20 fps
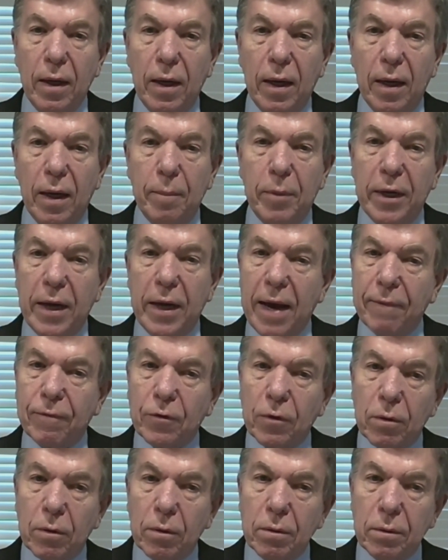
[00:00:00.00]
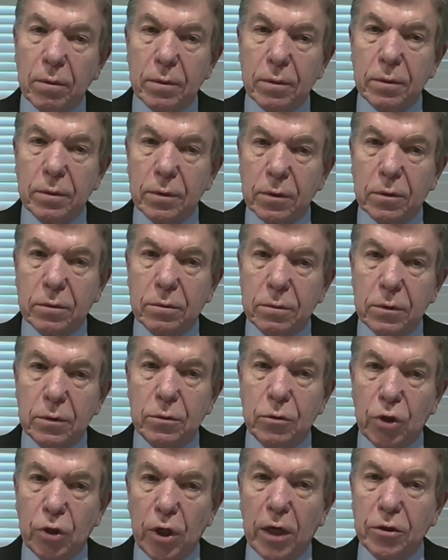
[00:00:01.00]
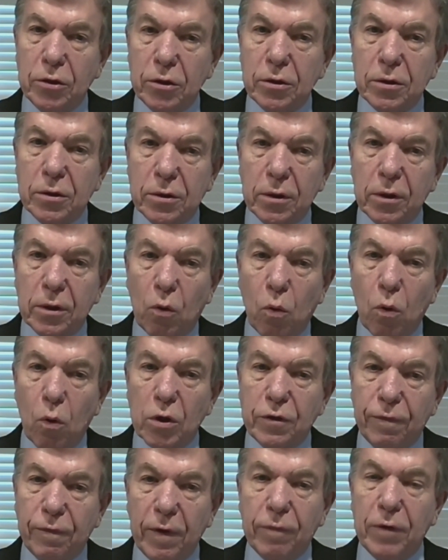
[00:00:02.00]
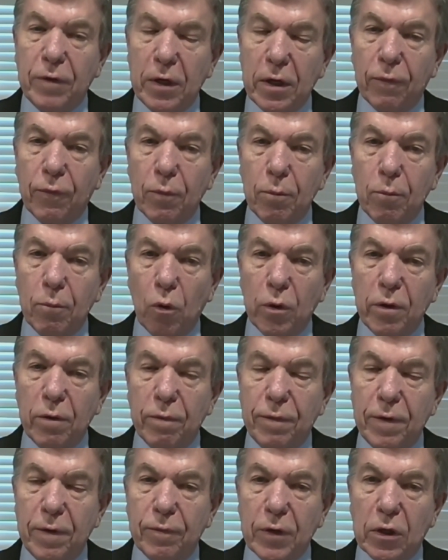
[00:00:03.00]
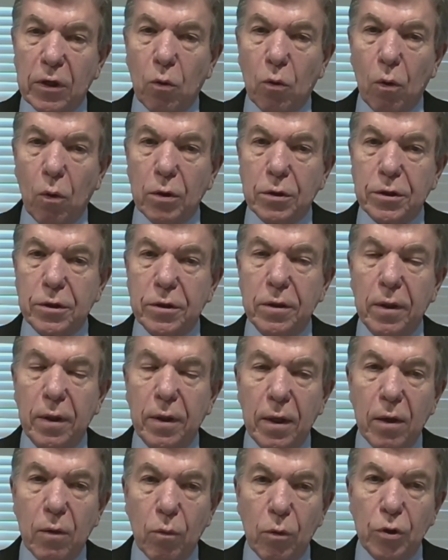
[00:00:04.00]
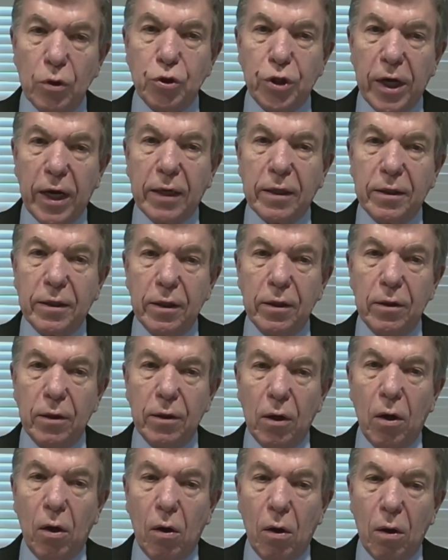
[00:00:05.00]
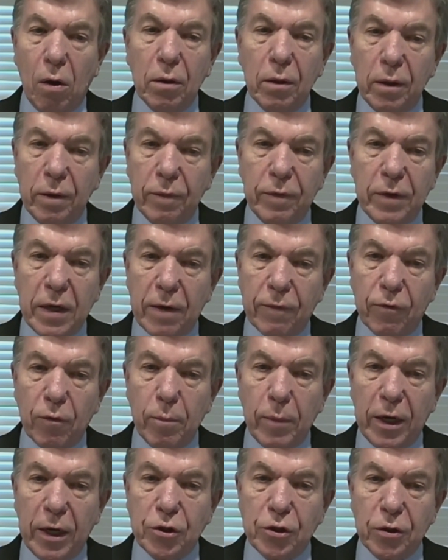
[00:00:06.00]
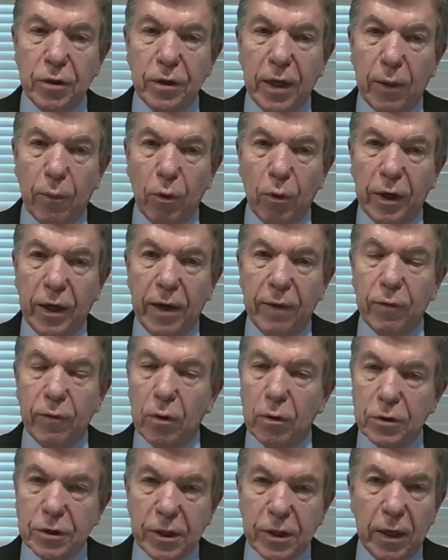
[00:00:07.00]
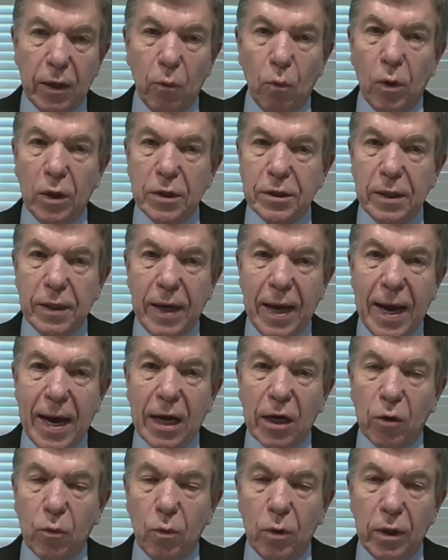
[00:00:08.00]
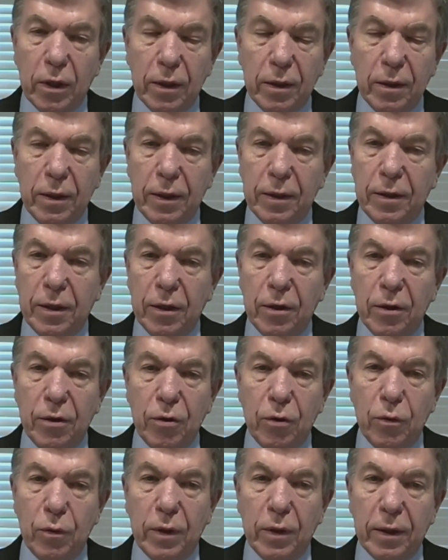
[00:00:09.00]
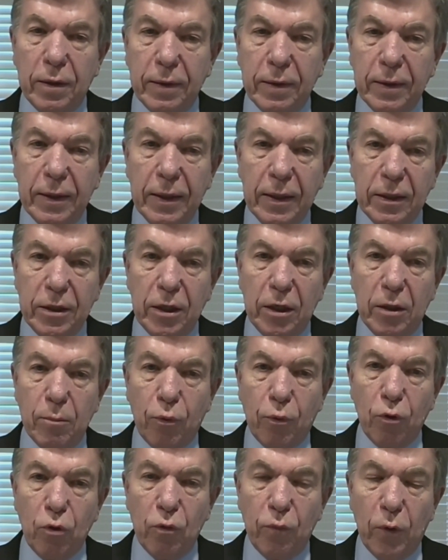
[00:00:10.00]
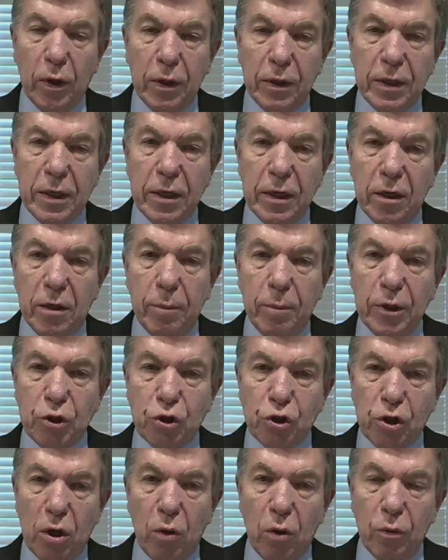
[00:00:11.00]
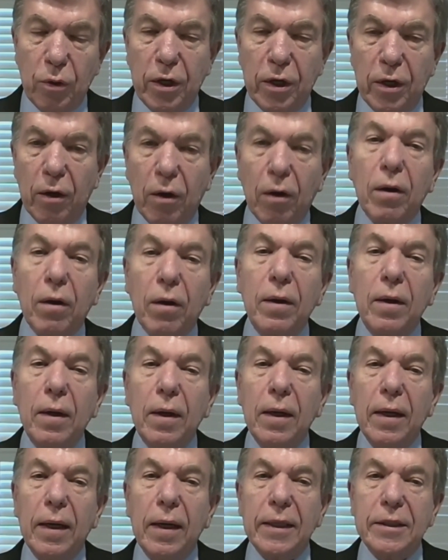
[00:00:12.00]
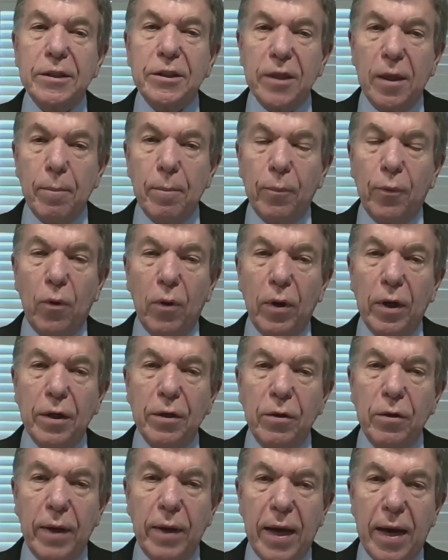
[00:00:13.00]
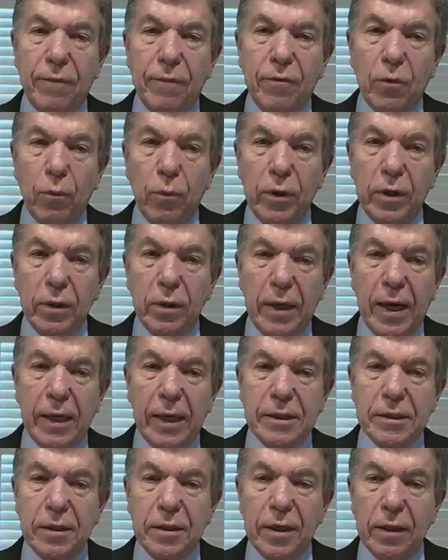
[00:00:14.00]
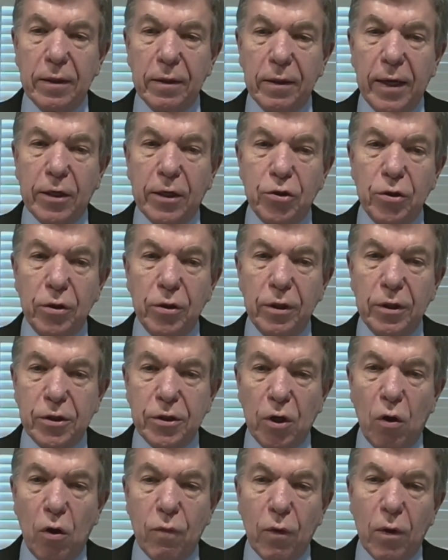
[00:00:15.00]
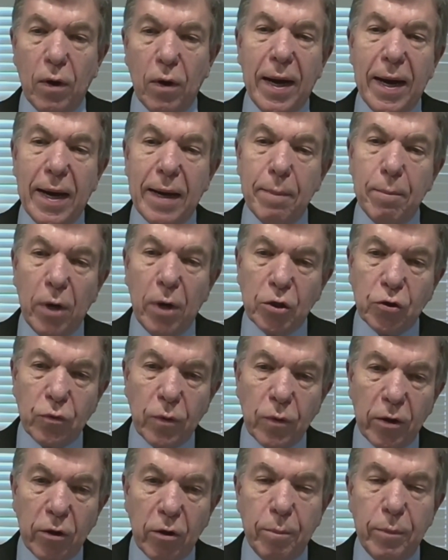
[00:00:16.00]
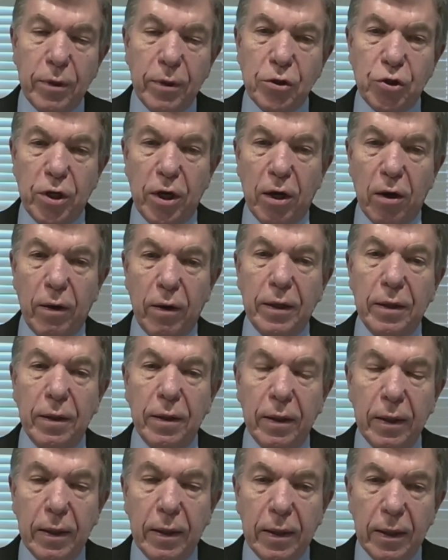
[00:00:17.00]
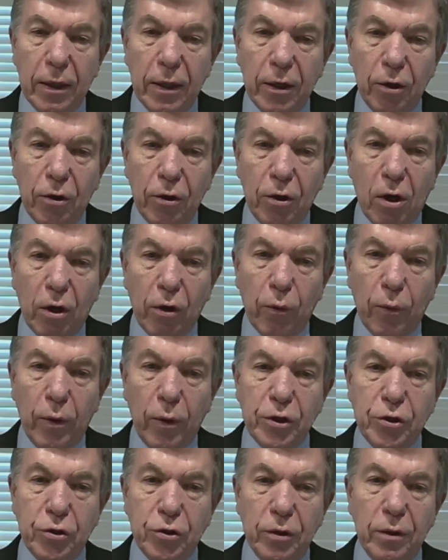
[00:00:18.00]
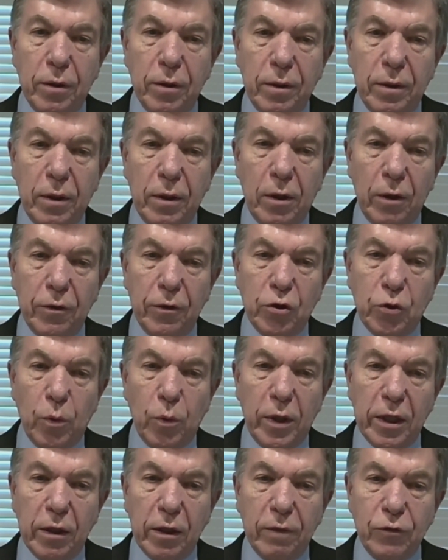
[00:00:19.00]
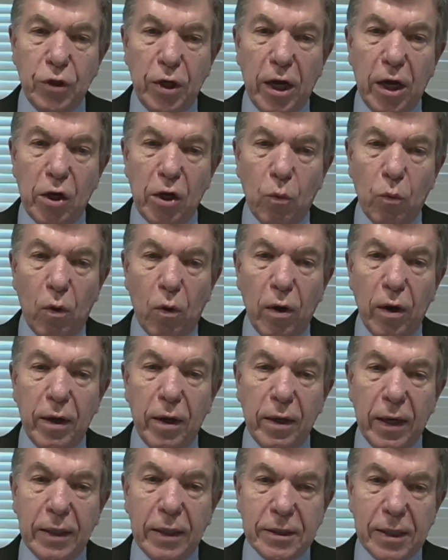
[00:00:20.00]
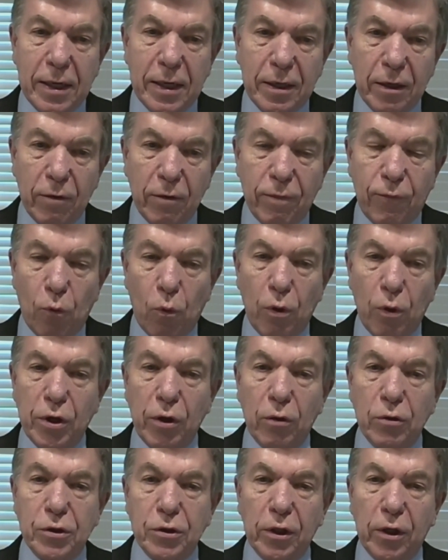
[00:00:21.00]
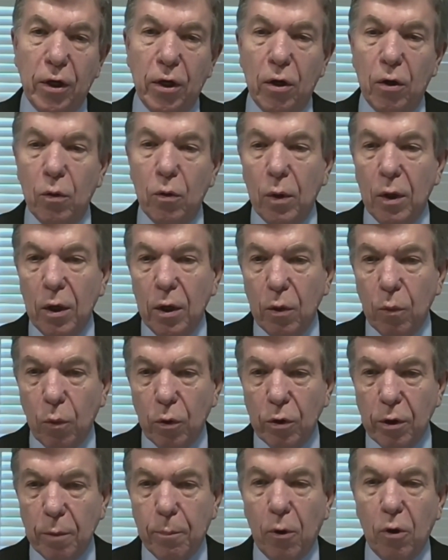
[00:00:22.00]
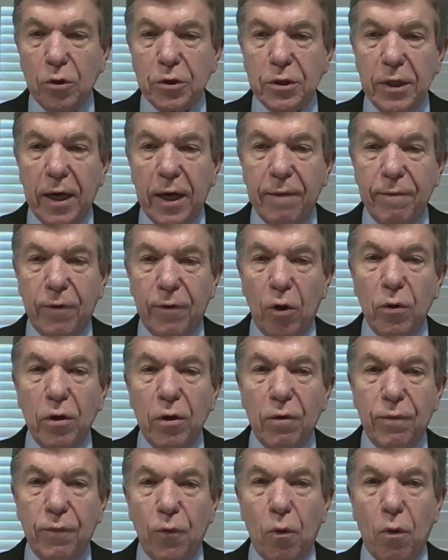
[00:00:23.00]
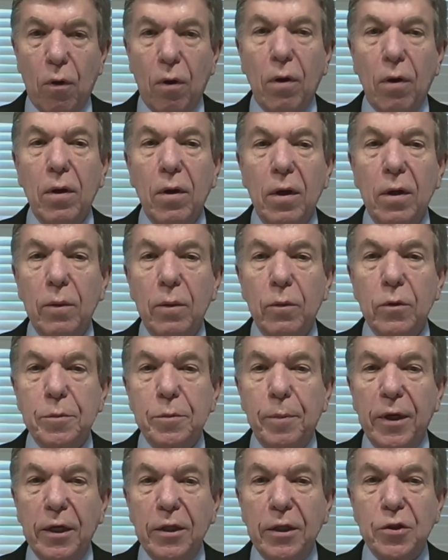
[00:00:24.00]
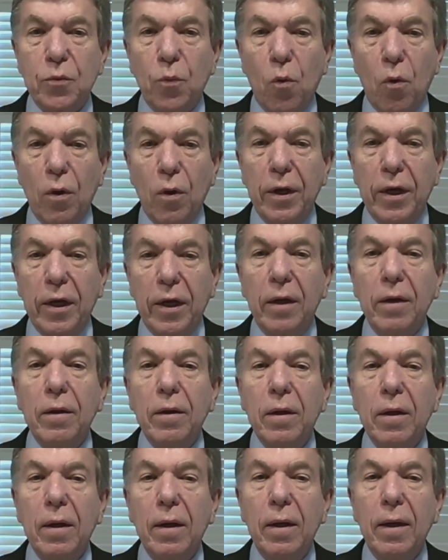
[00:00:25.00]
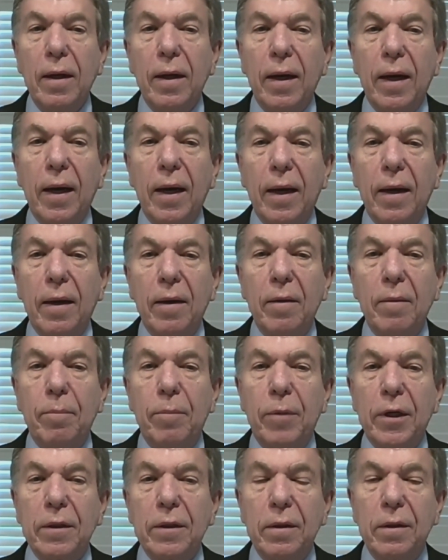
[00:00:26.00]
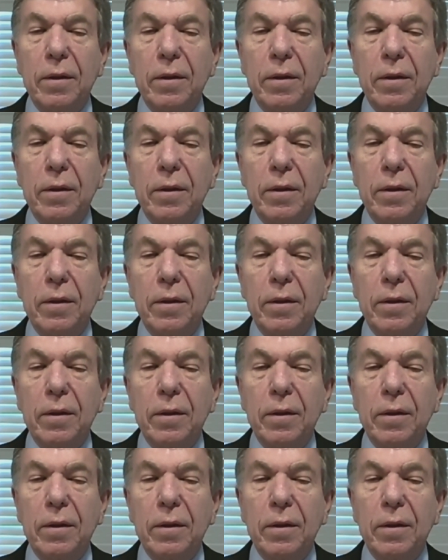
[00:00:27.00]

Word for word: Uh, but after the judges, the courts, 50 different, more than 50 courts rejected all of the information they were given or said it wasn't adequate, it, it didn't do the, didn't prove what needed to be shown here at some point you have to realize the election is over. I'd much rather be chairing an inauguration on the 20th of January as I did four years ago, where the person I voted for was being sworn in. Uh, but